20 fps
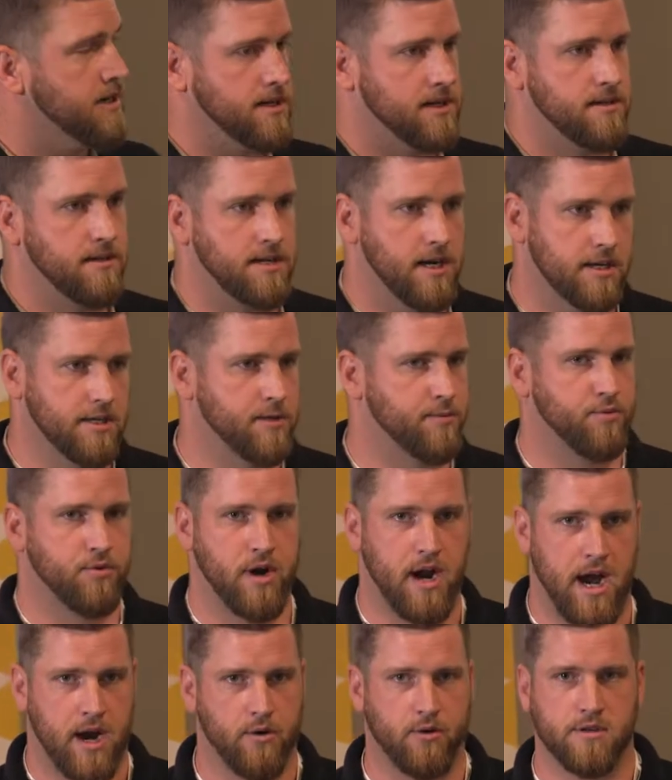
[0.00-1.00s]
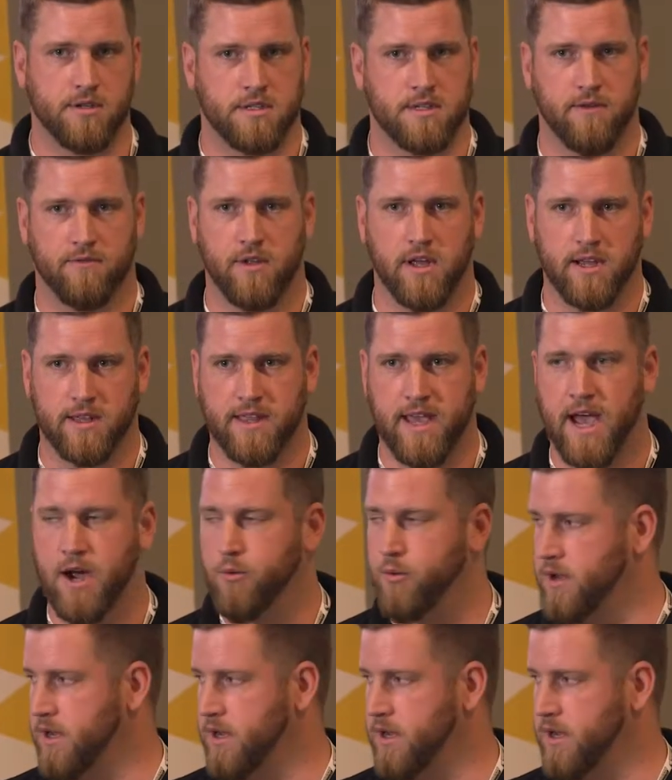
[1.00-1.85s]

into tons per hour and stuff like that.